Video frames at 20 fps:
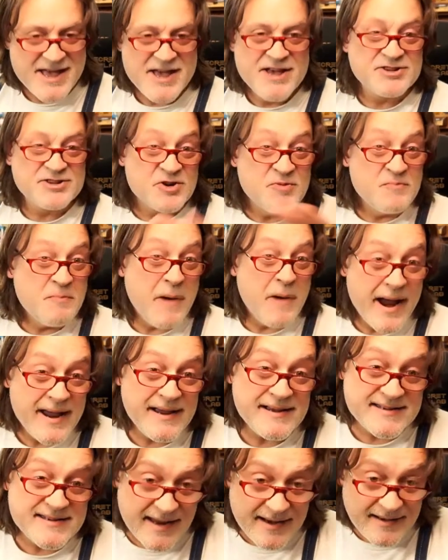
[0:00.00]
So Mike
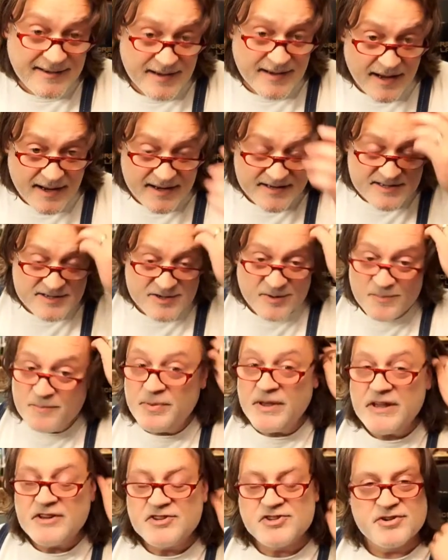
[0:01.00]
sent us some
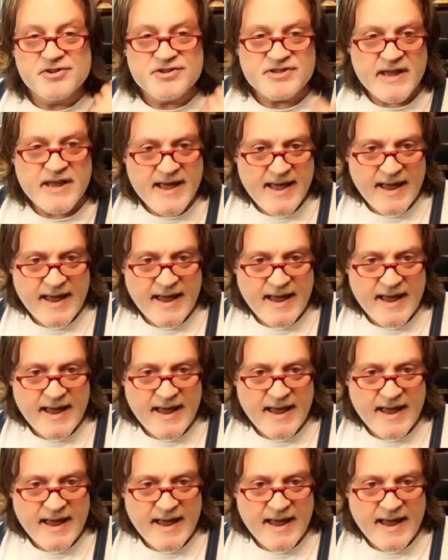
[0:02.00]
pictures